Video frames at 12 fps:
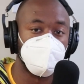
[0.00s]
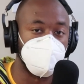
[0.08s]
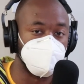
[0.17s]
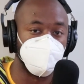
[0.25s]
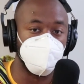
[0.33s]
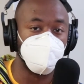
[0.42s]

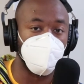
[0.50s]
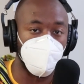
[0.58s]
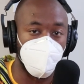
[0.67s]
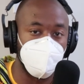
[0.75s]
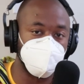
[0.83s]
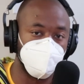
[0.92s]
Because if you don't
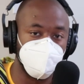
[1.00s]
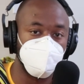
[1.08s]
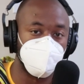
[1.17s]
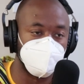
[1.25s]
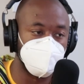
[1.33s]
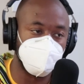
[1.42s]
watch, if you
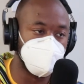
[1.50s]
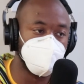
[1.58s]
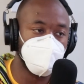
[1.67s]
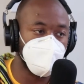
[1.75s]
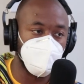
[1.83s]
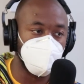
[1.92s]
don't listen,
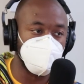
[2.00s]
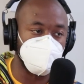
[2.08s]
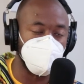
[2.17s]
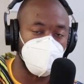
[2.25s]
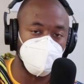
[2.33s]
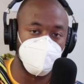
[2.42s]
we're just
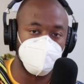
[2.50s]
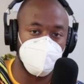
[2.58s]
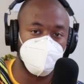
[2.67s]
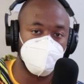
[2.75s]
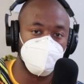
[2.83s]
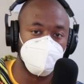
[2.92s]
talking on
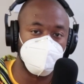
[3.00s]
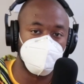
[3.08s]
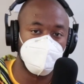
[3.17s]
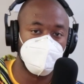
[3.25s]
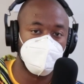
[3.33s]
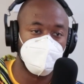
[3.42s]
deaf ears.
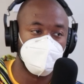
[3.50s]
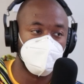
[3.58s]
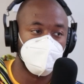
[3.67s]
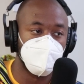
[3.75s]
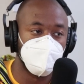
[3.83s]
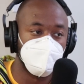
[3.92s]

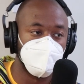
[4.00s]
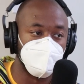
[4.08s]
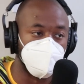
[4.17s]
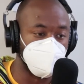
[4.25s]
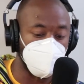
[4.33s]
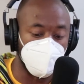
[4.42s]

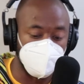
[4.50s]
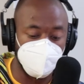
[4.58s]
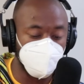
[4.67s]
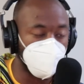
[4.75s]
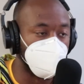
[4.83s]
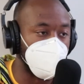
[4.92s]
We're talking
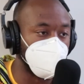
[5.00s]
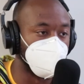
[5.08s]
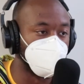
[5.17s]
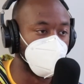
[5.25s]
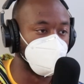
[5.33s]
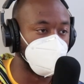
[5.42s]
into a
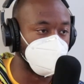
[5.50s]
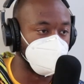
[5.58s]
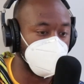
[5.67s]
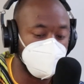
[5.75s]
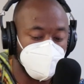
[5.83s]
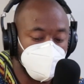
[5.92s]
microphone
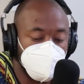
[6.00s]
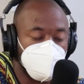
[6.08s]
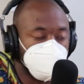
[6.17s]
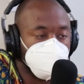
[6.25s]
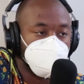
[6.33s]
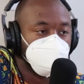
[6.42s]
that
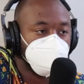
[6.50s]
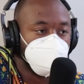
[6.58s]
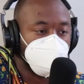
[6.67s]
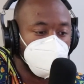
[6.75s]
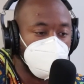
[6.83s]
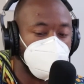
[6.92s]

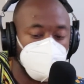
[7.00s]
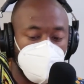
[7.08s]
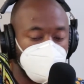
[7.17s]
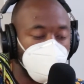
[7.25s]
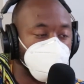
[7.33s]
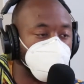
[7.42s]

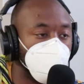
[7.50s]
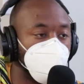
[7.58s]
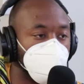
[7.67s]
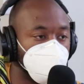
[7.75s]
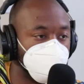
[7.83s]
it goes nowhere.